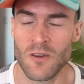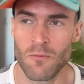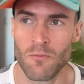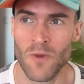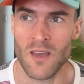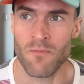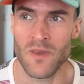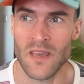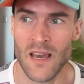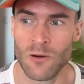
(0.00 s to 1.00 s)
might
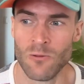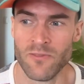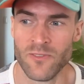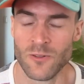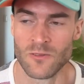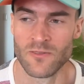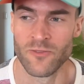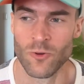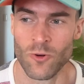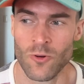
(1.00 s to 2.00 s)
be helpful
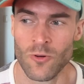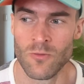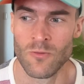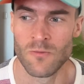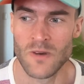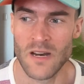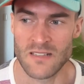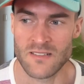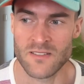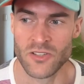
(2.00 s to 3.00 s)
for
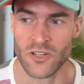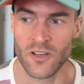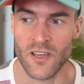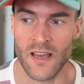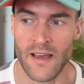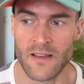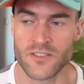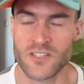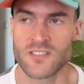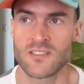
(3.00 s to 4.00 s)
us to look at?
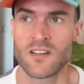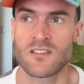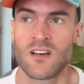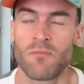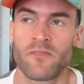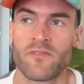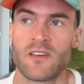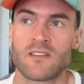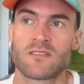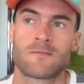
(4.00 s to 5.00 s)
Just as an example of
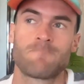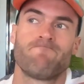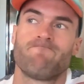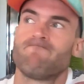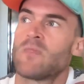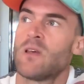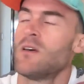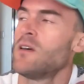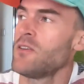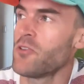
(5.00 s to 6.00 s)
this,
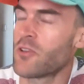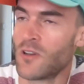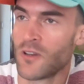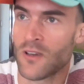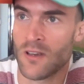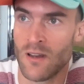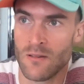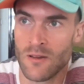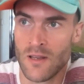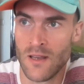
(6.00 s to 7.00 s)
you could look at
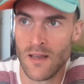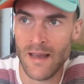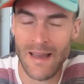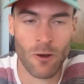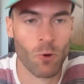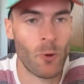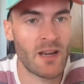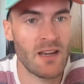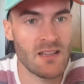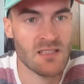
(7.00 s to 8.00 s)
how
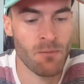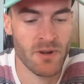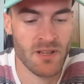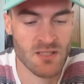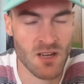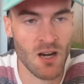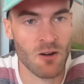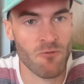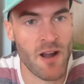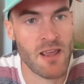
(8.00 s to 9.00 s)
quickly somebody's
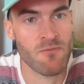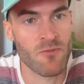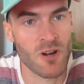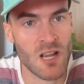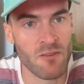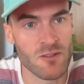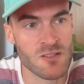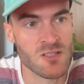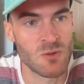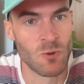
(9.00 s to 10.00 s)
heart rate
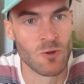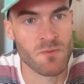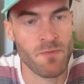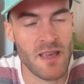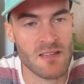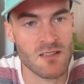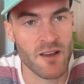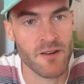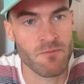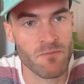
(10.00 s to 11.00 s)
recovers towards
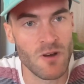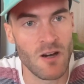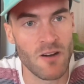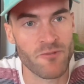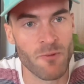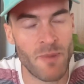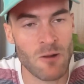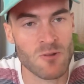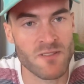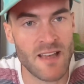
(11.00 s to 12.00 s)
baseline after a
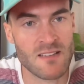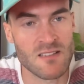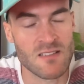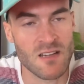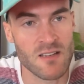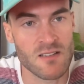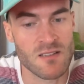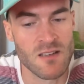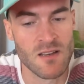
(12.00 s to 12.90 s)
bout of exercise.